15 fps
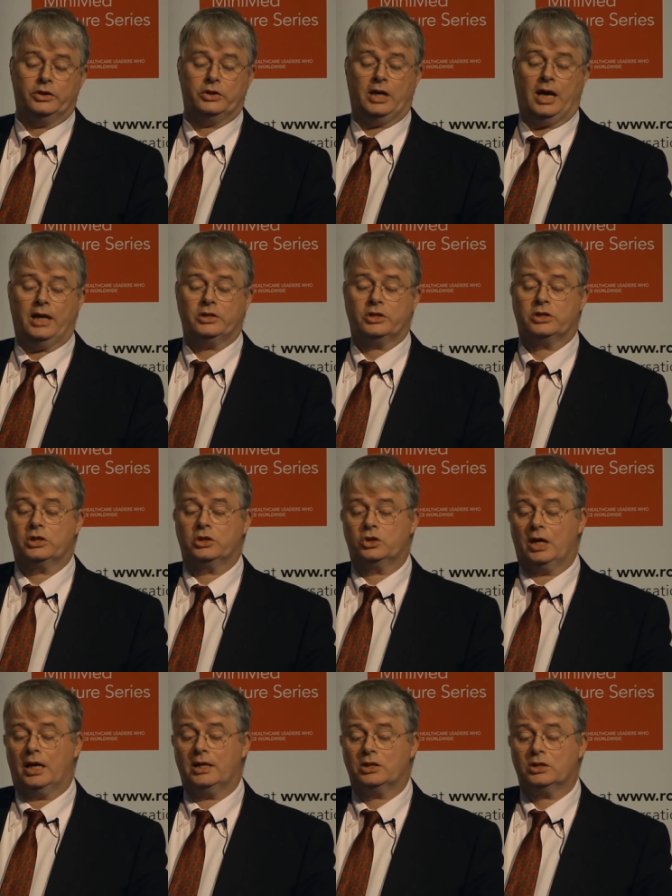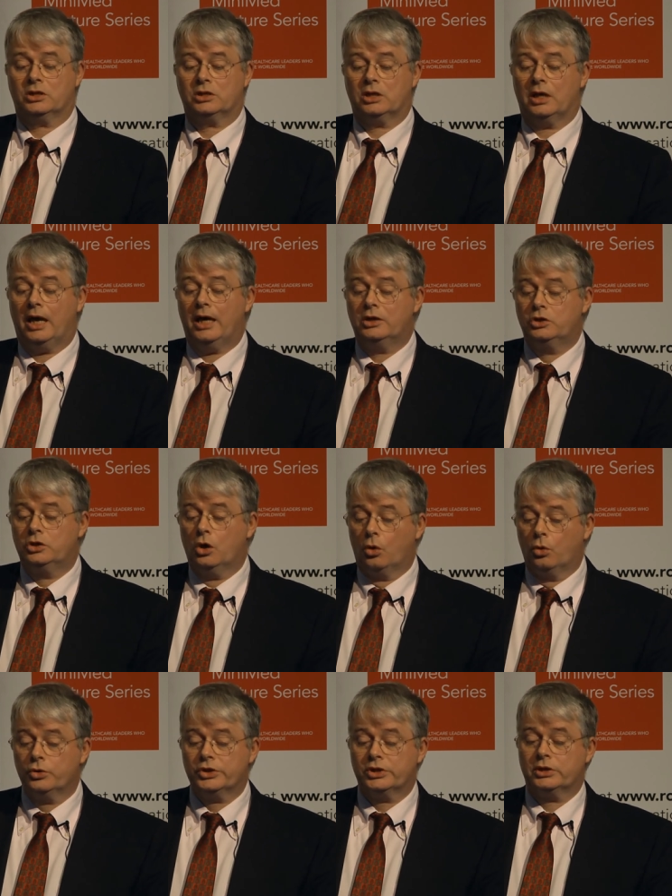the data suggest a
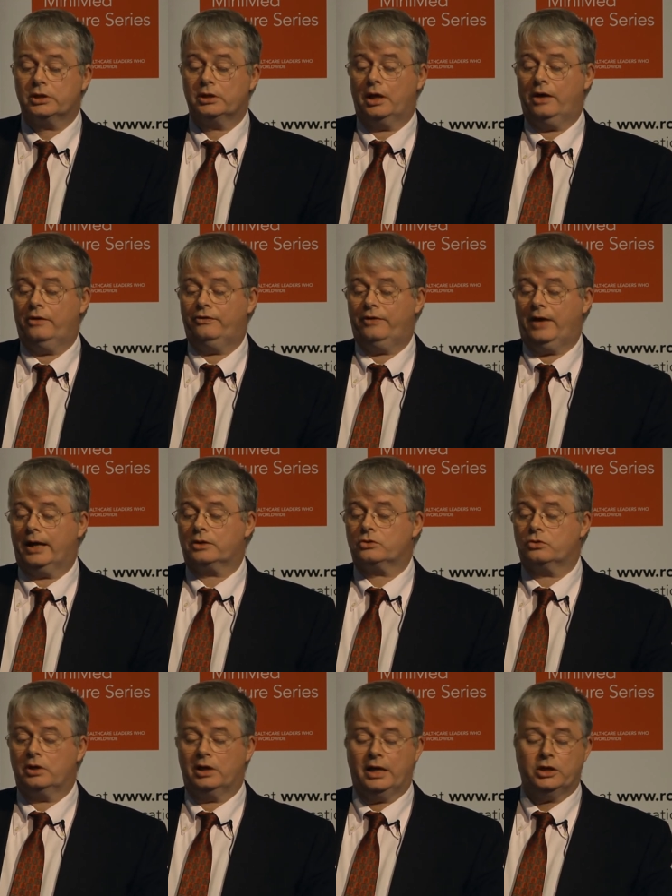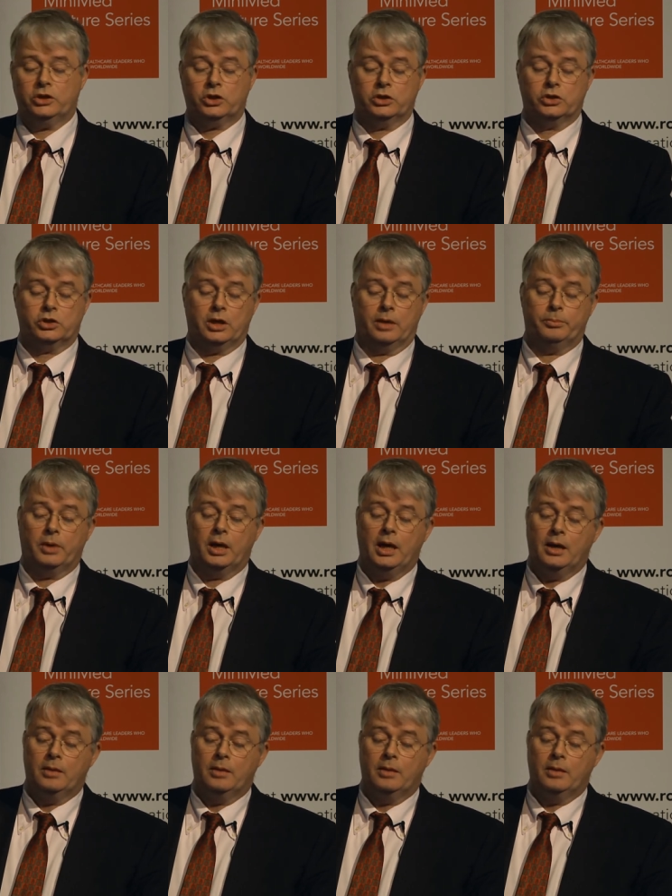dose effect relationship